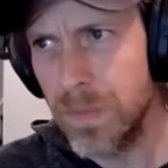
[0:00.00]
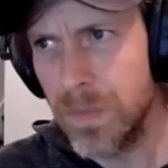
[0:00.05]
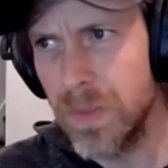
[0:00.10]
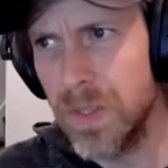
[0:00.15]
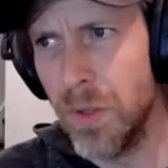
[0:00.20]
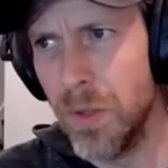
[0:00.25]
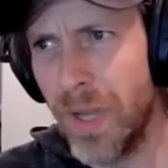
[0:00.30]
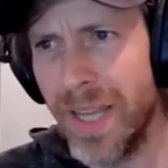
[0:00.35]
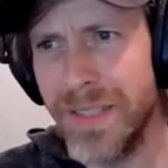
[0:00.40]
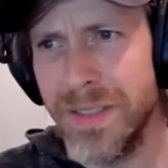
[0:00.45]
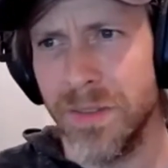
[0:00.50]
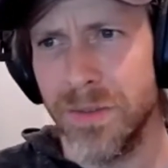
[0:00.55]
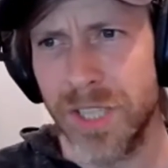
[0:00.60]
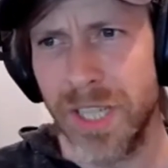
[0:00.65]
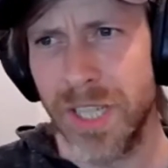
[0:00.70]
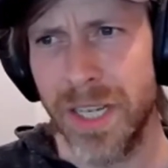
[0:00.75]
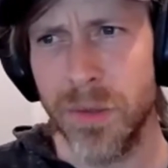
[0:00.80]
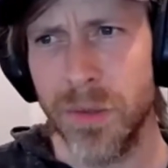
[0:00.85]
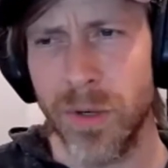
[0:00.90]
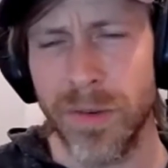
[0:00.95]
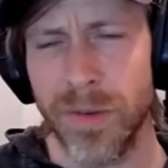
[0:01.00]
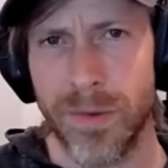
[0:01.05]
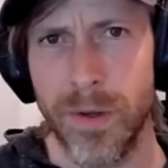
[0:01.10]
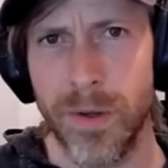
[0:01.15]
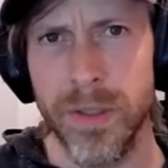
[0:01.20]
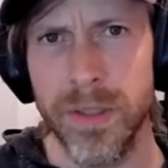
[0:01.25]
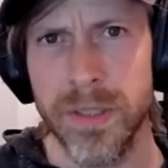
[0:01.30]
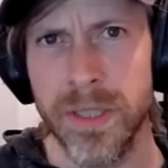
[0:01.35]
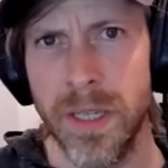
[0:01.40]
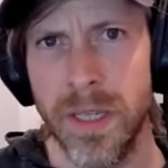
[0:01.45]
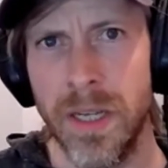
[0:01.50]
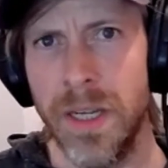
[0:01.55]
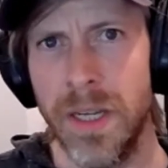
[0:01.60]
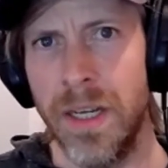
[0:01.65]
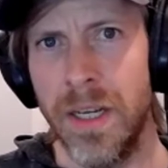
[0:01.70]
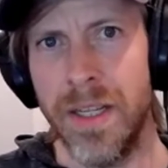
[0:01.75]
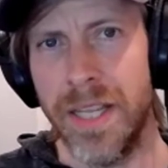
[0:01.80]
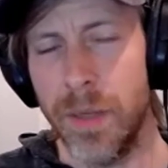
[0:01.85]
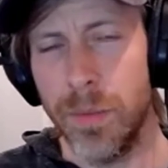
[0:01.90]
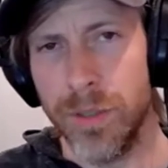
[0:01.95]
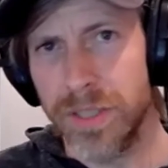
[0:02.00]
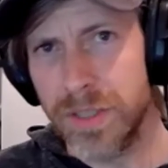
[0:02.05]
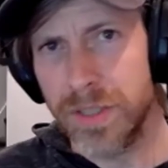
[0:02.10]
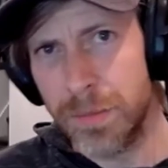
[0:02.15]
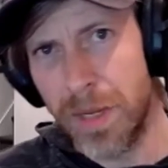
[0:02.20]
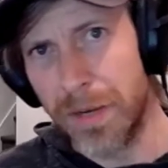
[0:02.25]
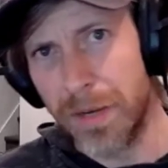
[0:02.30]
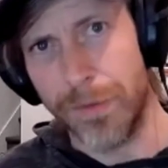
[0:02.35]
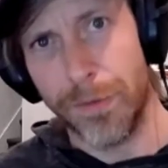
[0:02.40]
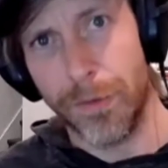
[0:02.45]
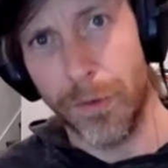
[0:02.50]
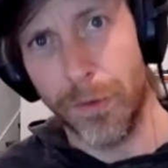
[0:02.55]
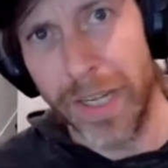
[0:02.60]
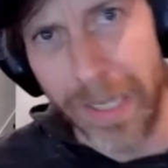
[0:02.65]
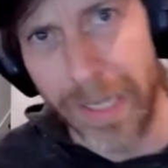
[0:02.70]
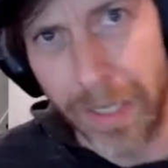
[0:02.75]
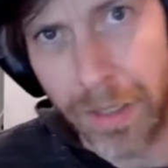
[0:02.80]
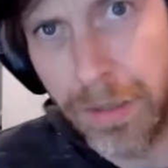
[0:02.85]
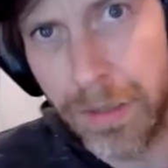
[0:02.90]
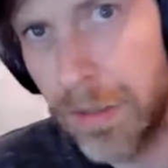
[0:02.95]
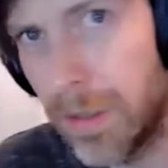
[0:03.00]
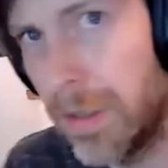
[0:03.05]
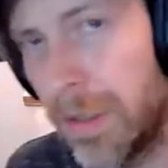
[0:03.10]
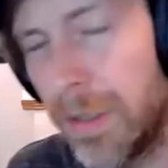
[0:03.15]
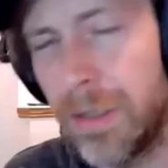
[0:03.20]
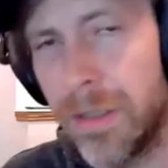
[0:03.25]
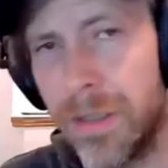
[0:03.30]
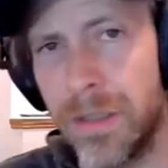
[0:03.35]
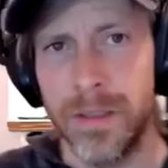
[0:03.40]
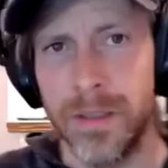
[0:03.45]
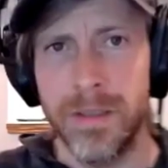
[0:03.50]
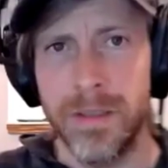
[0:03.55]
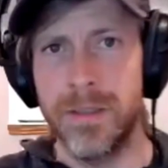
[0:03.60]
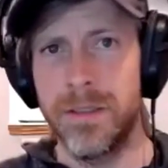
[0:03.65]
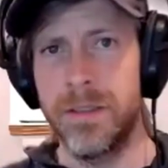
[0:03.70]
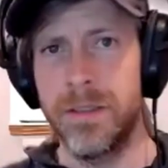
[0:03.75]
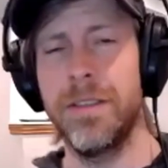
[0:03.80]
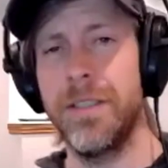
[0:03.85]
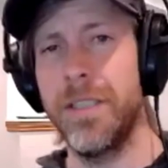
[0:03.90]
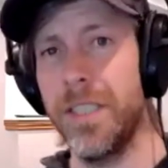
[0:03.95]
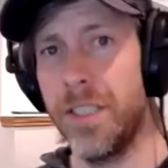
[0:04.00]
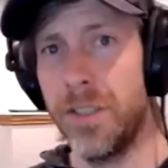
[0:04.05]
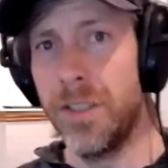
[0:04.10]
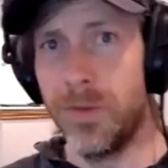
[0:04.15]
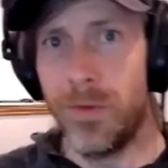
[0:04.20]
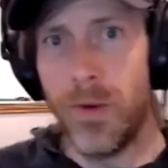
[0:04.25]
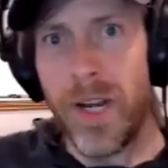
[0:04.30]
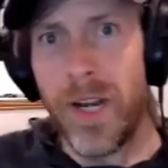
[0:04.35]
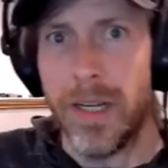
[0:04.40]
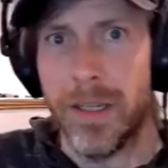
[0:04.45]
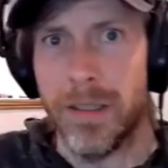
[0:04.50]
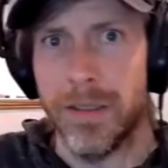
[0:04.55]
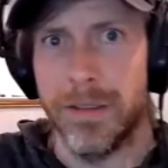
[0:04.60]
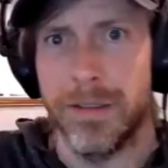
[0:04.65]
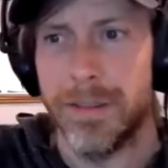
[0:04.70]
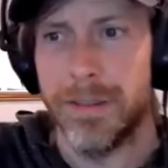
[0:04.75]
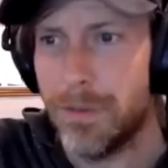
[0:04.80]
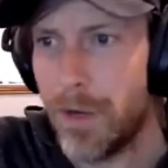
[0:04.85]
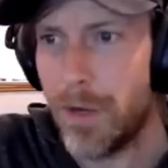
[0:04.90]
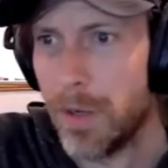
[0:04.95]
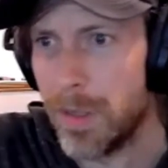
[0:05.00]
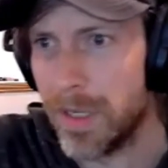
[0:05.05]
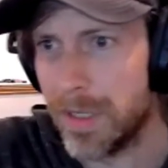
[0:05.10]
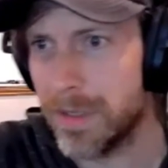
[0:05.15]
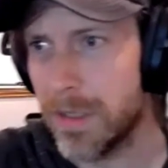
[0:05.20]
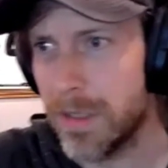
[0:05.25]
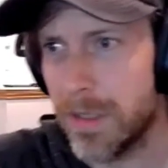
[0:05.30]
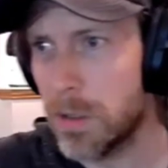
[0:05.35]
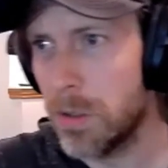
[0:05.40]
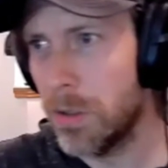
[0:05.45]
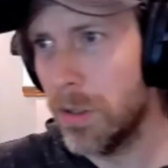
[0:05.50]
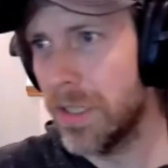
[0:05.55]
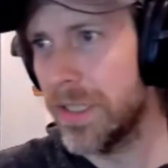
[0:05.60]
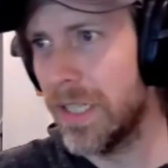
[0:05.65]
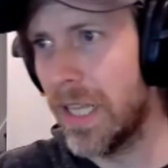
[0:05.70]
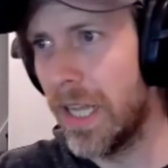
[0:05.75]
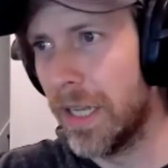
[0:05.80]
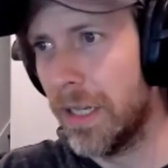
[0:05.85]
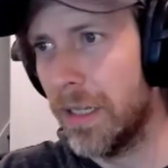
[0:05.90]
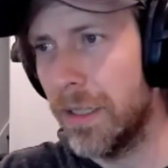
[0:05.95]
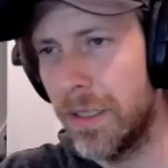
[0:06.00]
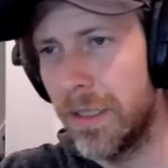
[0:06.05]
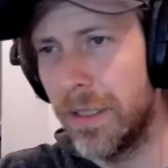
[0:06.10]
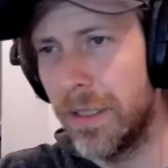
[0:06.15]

So as of January 1st, they were just made free. They're just free. Freebies. How cool is that?